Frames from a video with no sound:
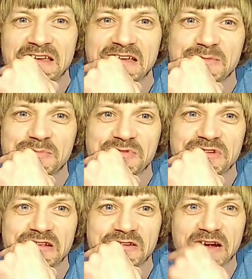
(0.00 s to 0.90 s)
it's
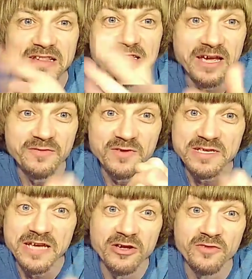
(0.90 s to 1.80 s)
pretty great. Thank you for
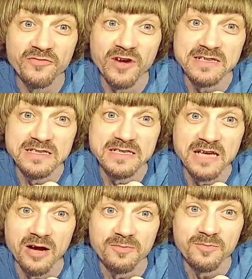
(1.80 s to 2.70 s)
telling your friend to
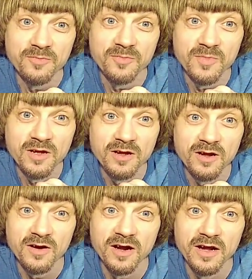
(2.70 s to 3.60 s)
sub.
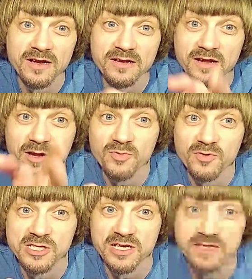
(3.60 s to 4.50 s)
All right, I
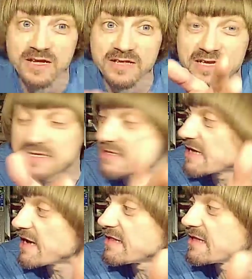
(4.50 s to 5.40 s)
appreciate that. That's
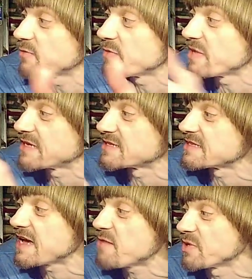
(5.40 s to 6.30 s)
exactly what makes
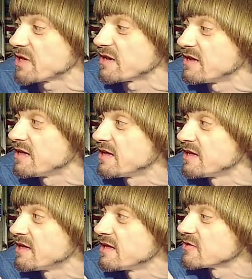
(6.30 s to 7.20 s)
this happen.
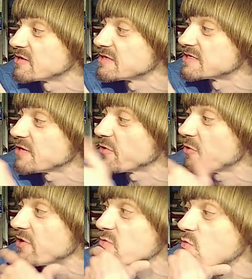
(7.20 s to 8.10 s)
You can see we only need